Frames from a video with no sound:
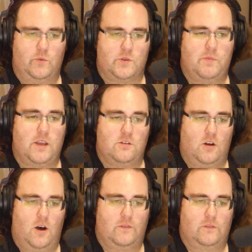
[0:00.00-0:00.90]
was based
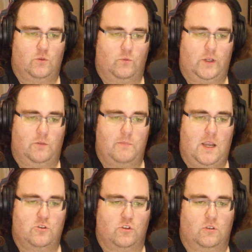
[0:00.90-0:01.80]
off of a real
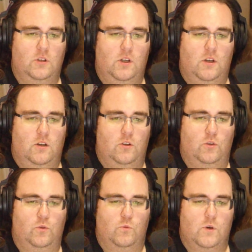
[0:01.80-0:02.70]
major
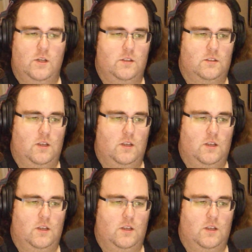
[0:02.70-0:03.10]
who was